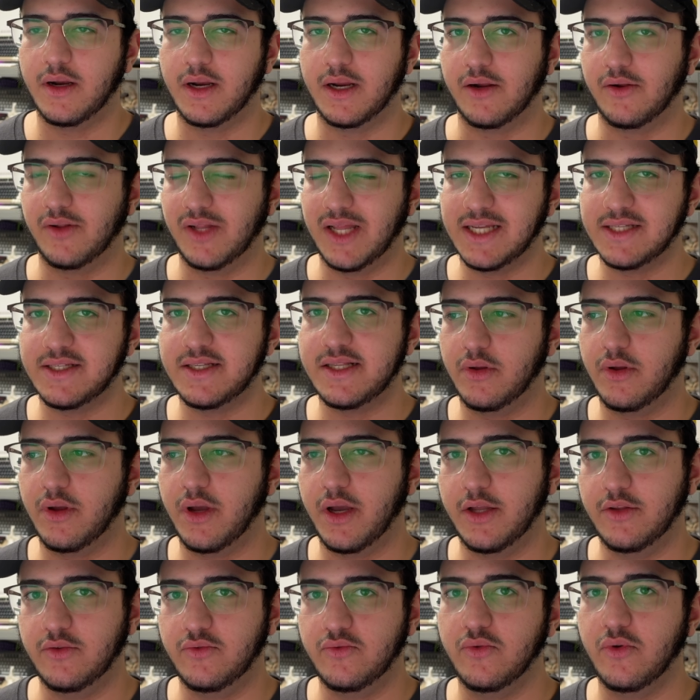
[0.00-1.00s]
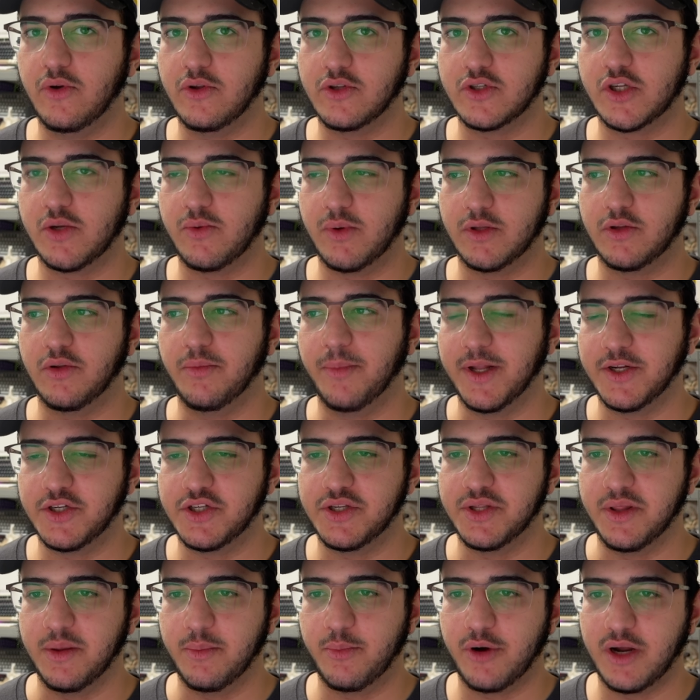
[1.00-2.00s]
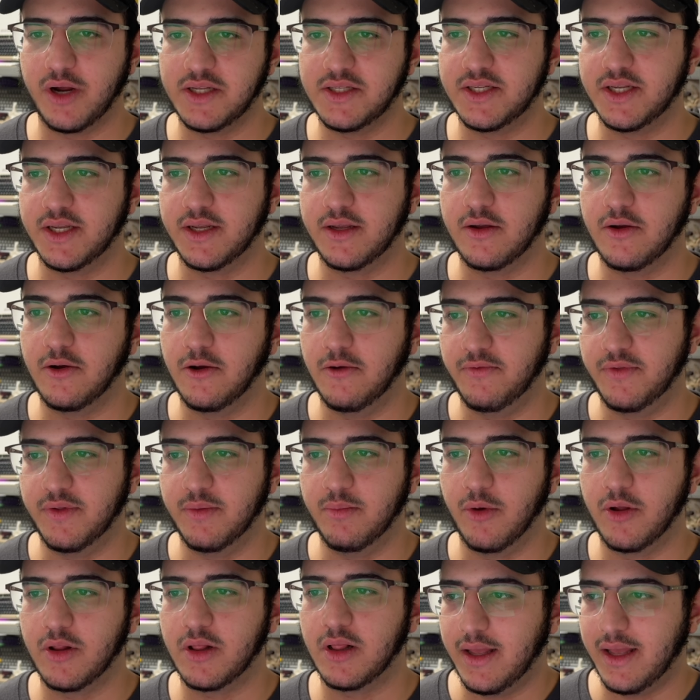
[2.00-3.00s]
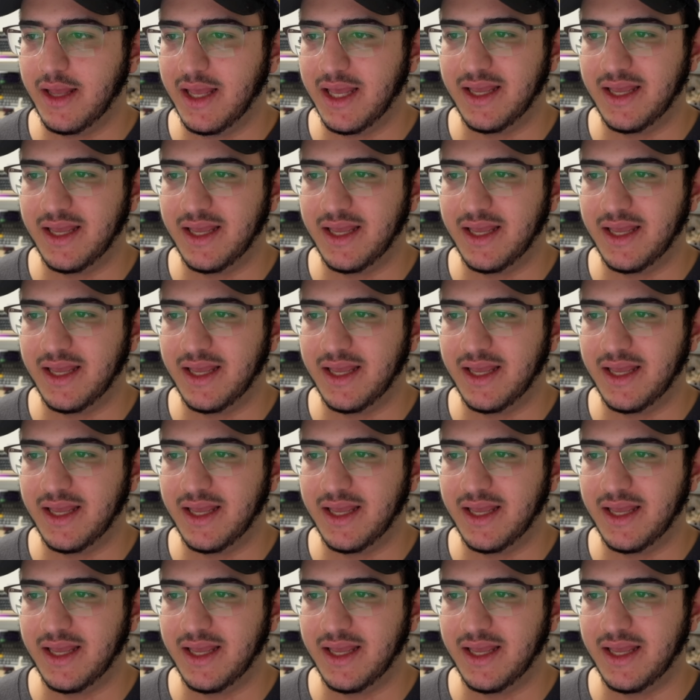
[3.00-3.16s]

Now lastly, I do also want to mention the pricing of the model,